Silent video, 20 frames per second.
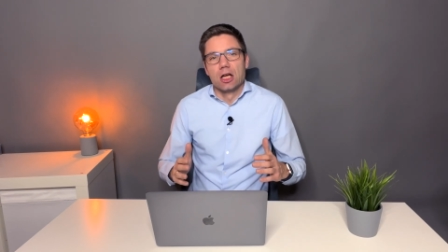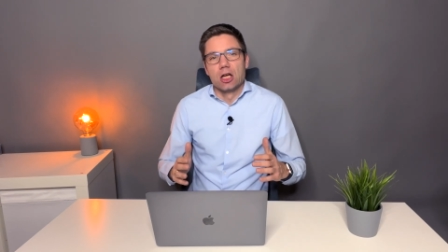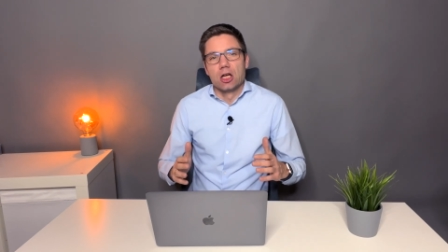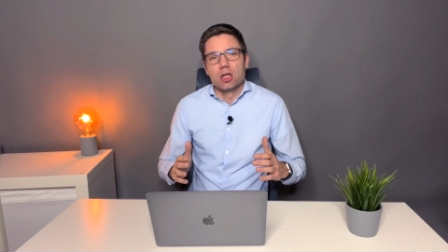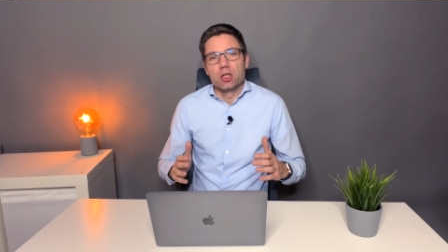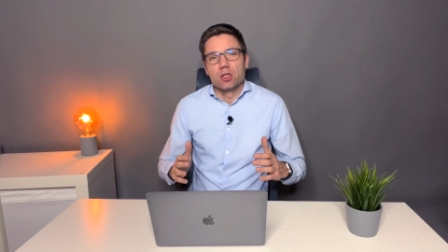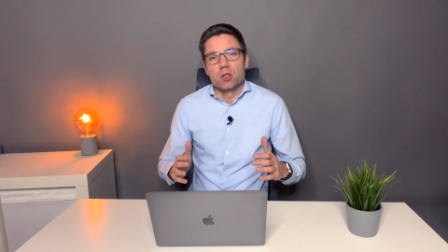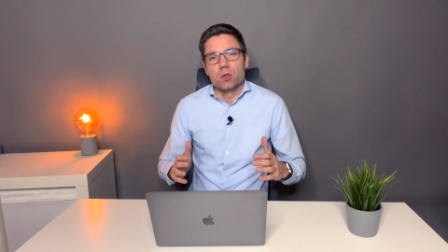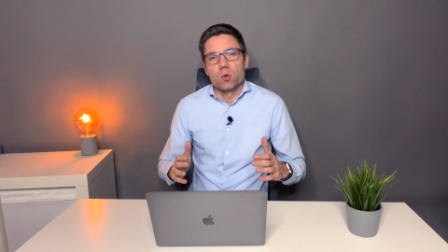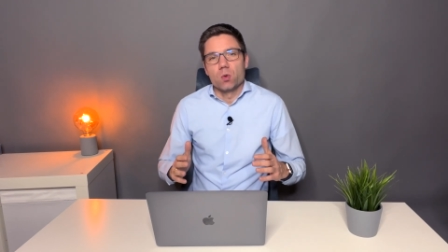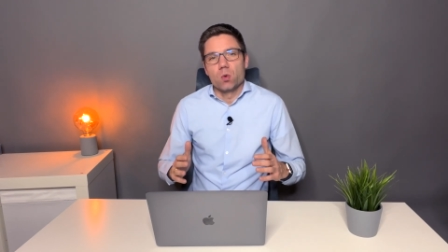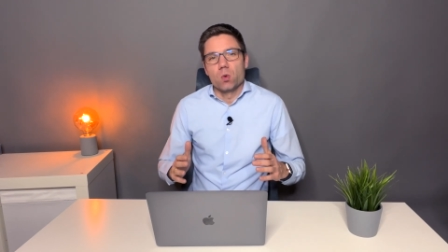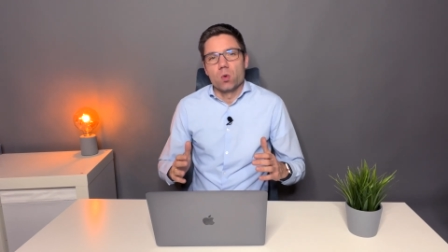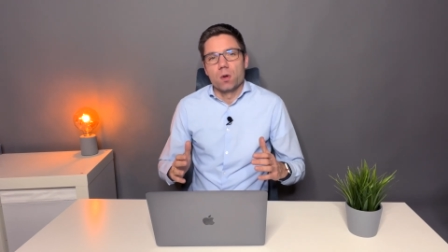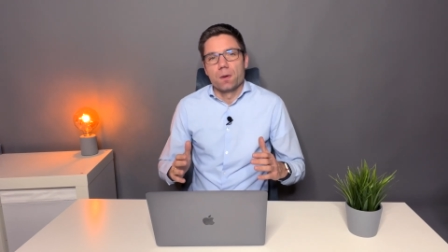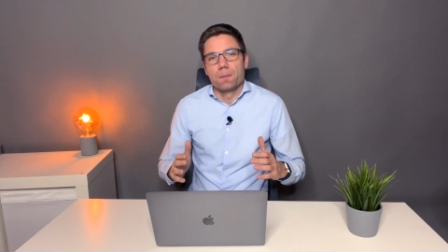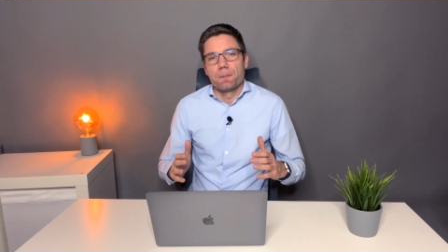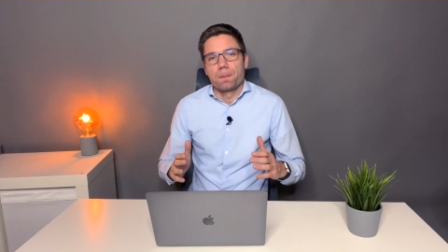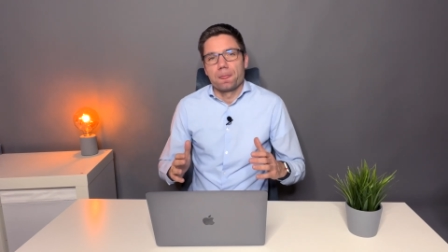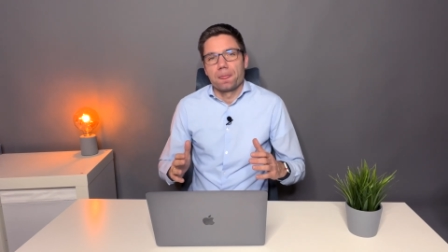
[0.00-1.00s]
you
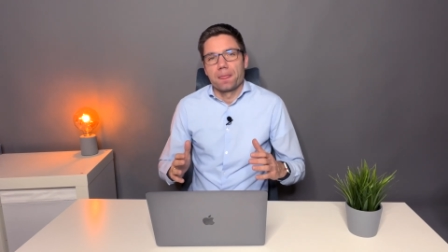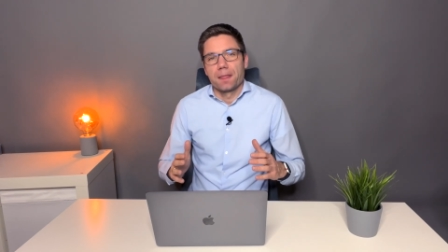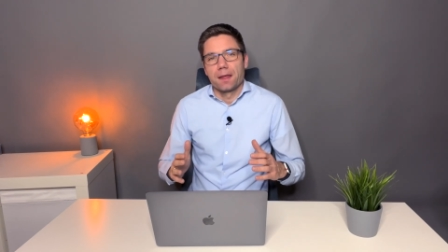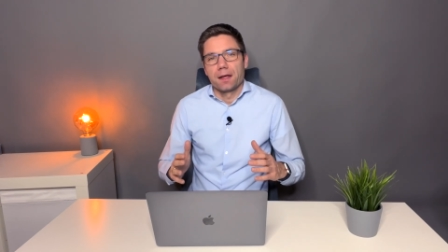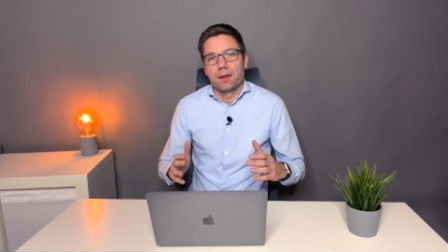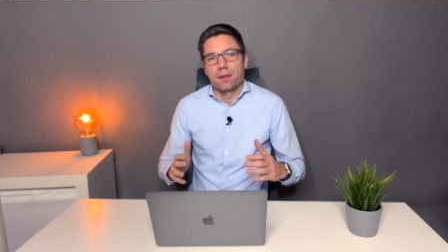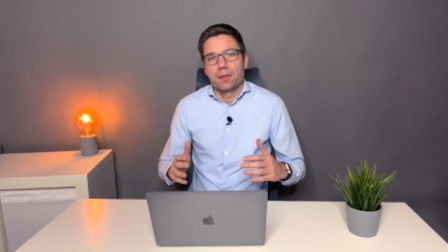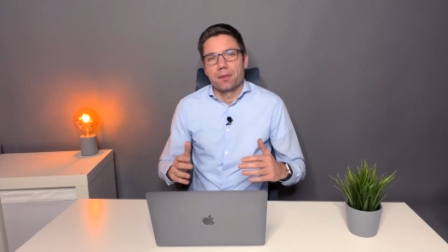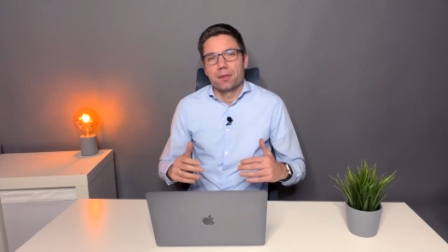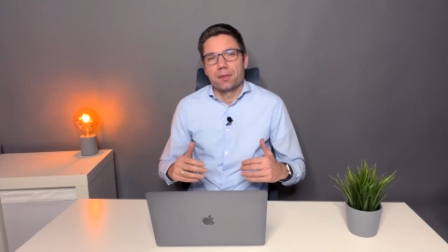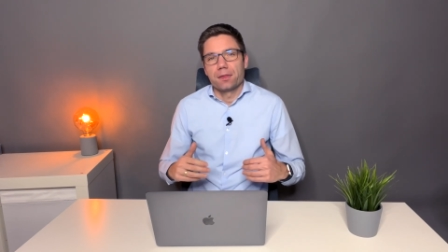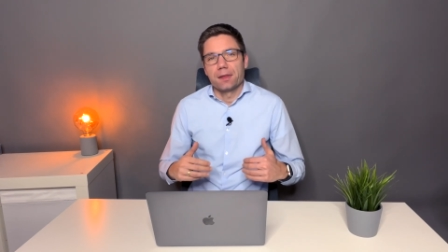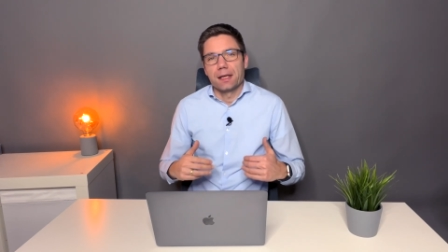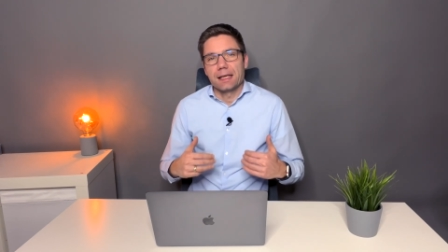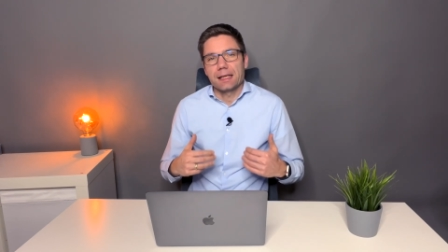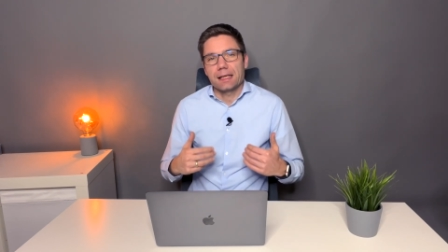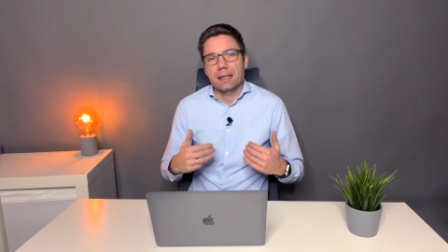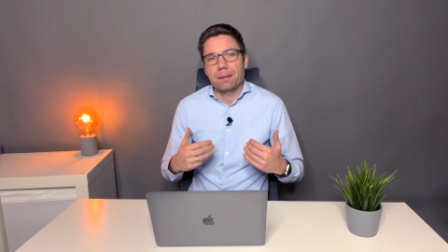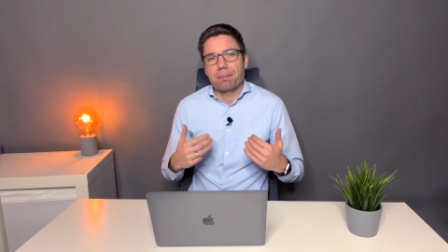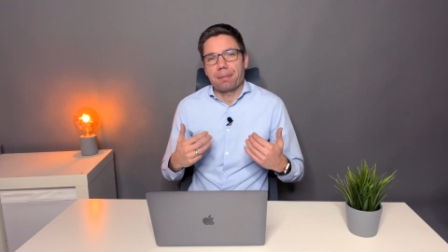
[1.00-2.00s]

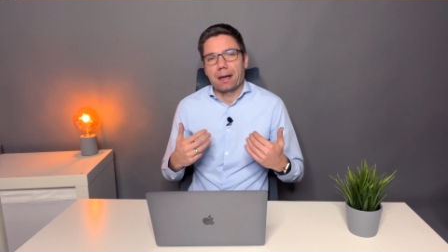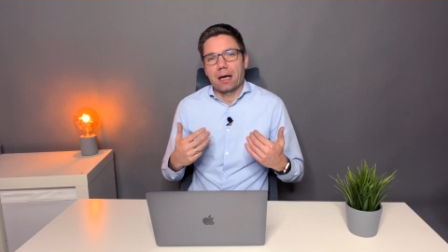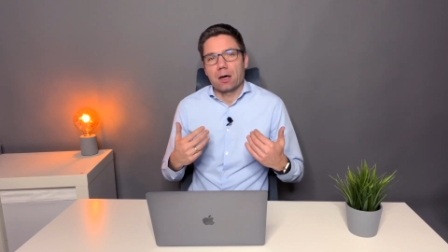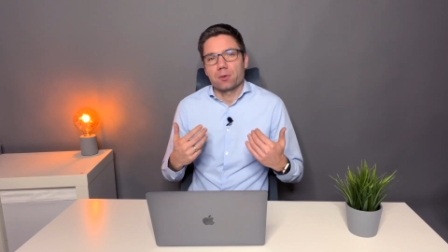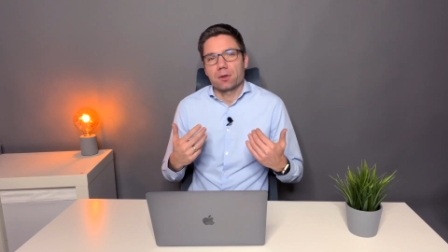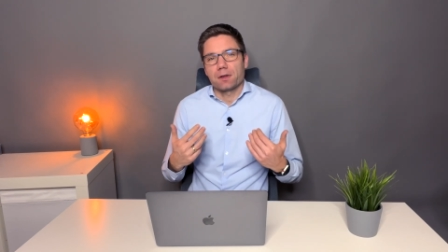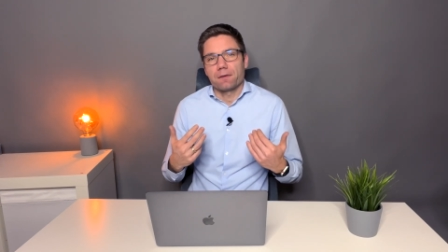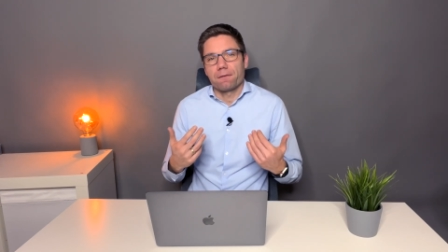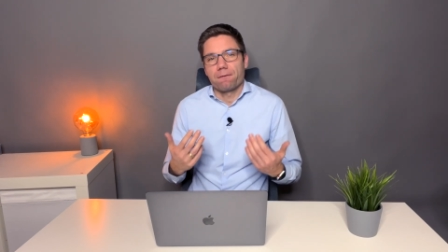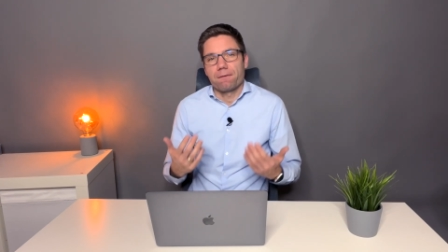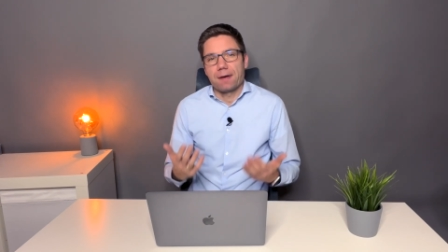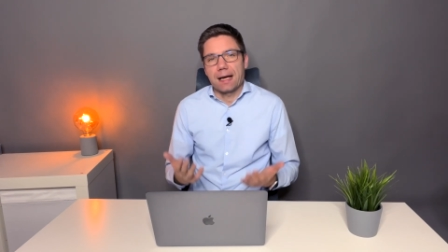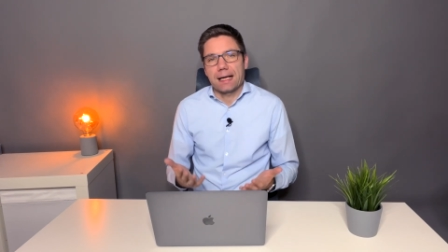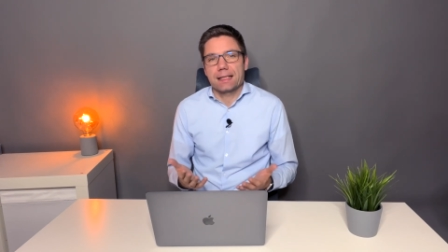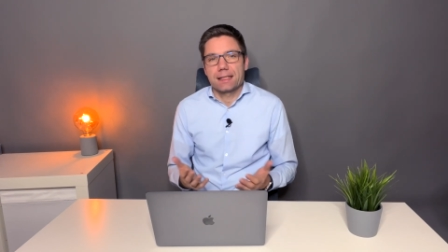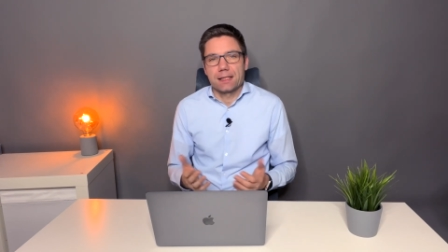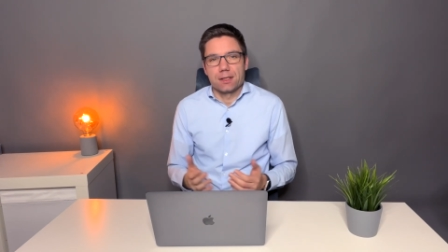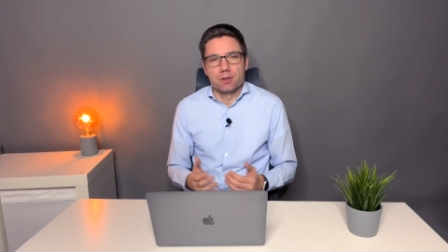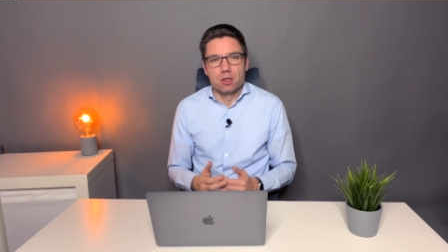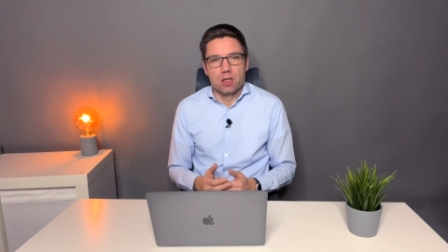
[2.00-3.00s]
think about the
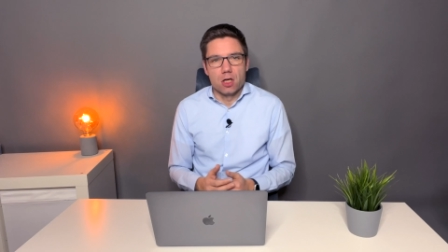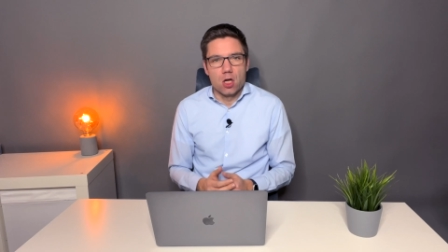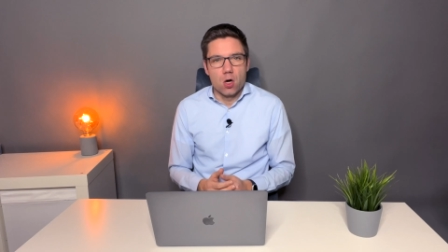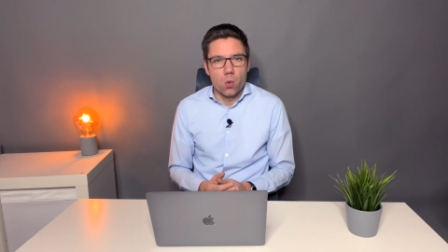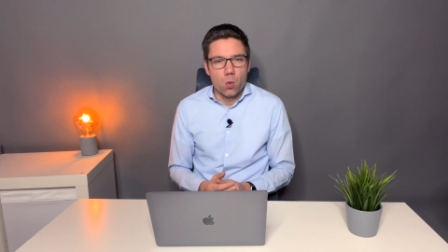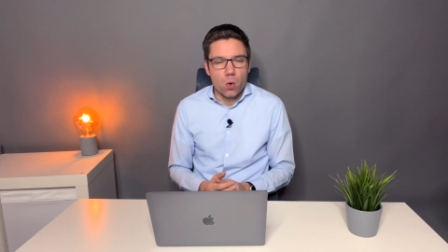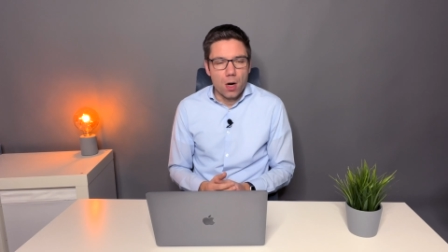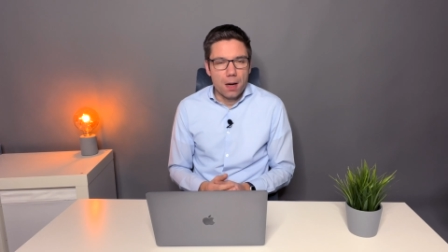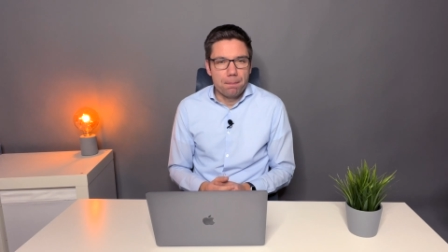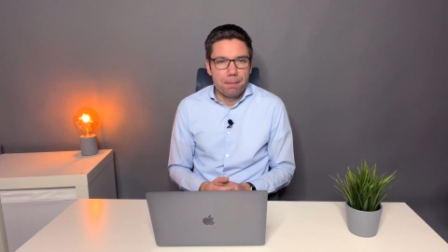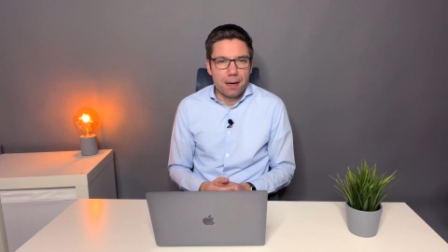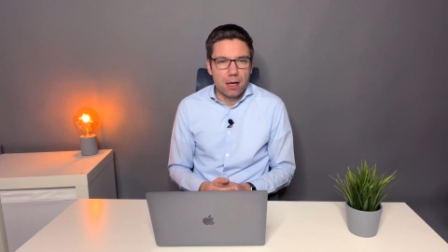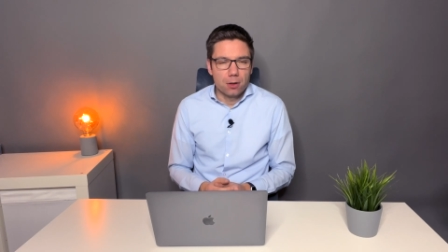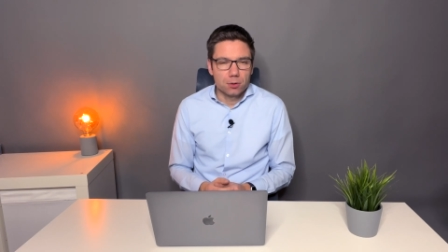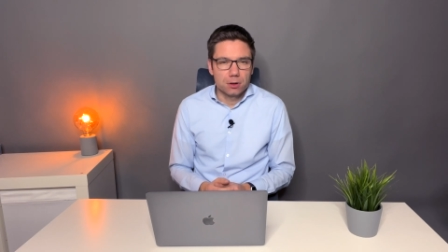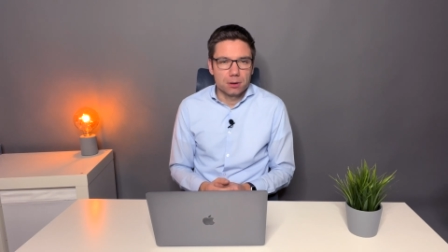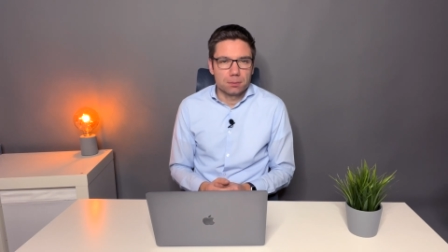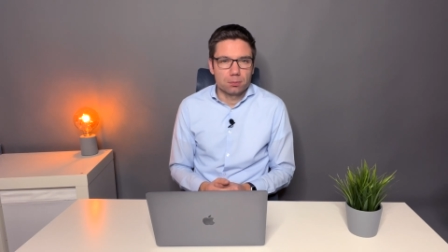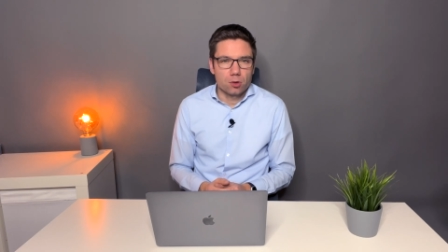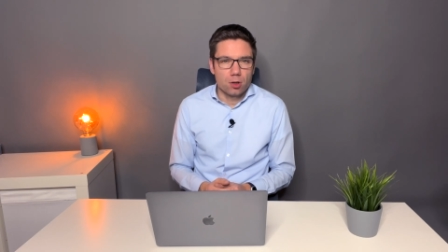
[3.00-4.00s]
facts you know about
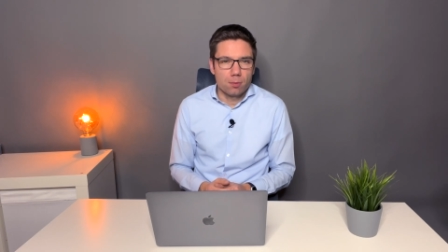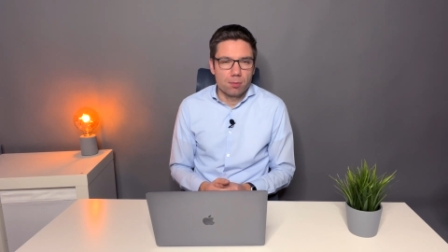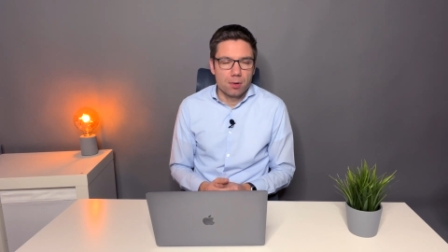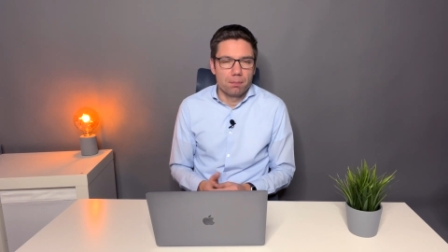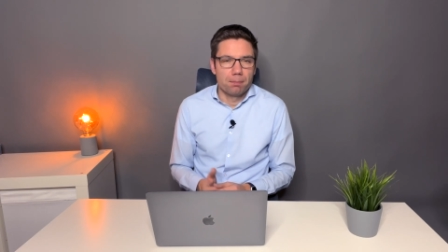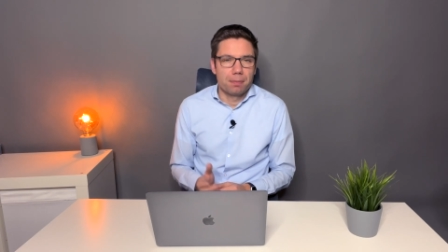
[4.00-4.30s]
the problem,